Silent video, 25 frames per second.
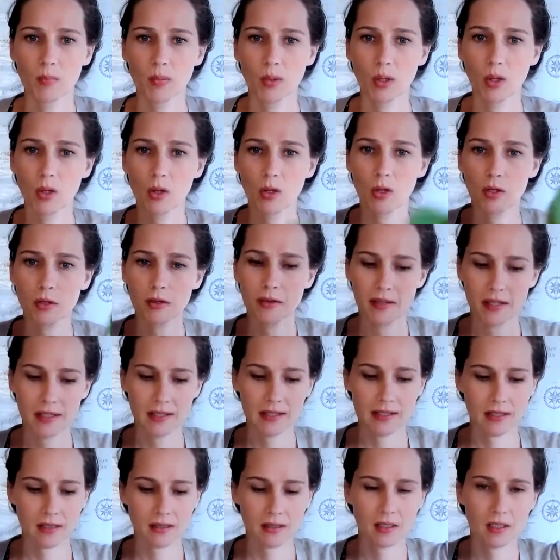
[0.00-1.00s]
bowl
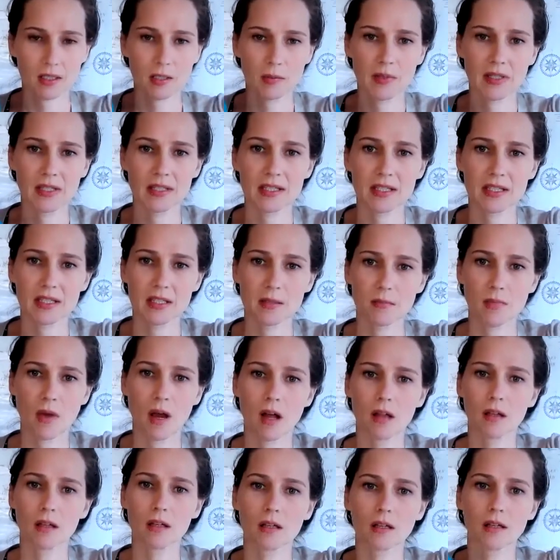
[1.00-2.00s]
that's a little bit
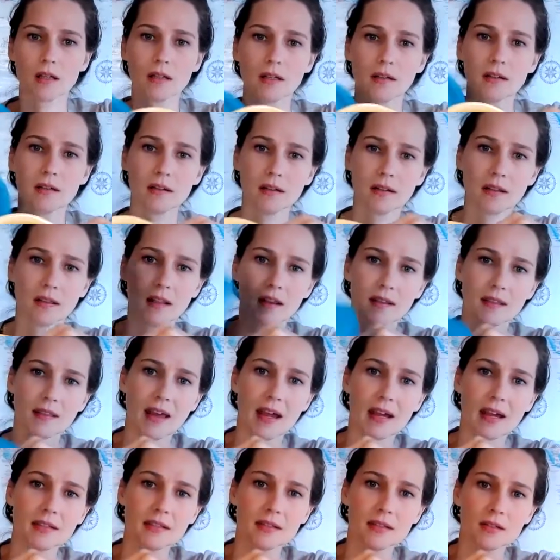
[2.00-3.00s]
smaller than
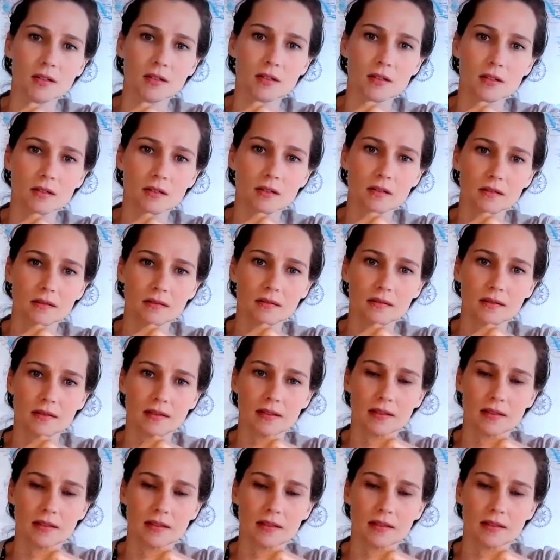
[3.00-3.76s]
that circle.